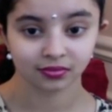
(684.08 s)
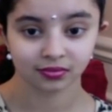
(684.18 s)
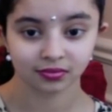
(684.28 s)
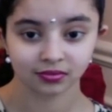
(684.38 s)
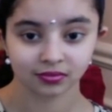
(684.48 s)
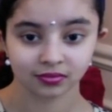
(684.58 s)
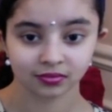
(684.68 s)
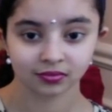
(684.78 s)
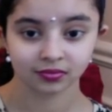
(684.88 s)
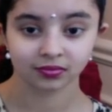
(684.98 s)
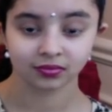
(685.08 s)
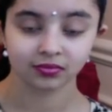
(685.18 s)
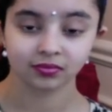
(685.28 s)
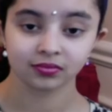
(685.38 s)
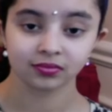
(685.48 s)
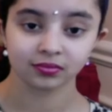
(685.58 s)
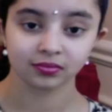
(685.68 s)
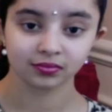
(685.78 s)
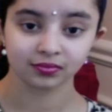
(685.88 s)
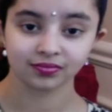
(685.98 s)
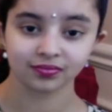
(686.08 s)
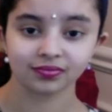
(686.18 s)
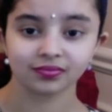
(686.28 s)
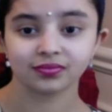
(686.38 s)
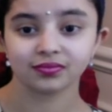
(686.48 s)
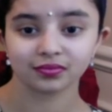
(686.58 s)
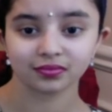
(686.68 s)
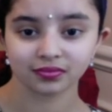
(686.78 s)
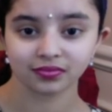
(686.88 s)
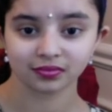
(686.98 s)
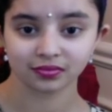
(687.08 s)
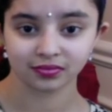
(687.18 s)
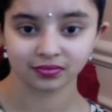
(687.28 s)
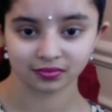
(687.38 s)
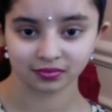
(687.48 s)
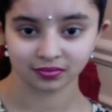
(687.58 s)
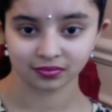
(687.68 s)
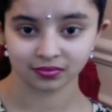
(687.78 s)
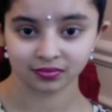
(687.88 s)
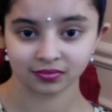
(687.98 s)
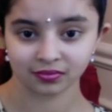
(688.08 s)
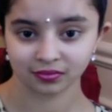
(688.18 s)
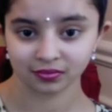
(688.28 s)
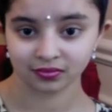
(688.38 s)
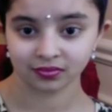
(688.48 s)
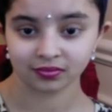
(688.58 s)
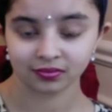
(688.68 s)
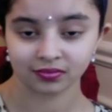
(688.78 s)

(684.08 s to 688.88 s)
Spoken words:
This person isn't speaking.